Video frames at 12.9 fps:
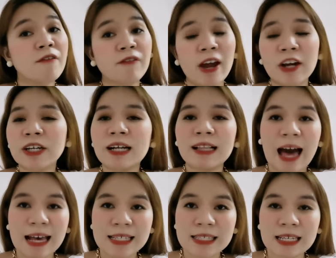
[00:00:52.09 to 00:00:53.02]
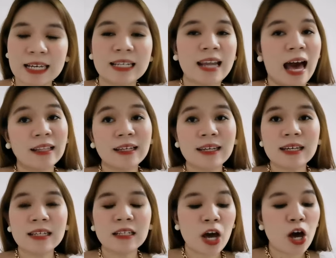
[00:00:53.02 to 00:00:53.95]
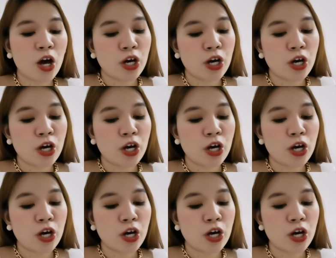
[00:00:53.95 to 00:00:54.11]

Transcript: very classy and elegant.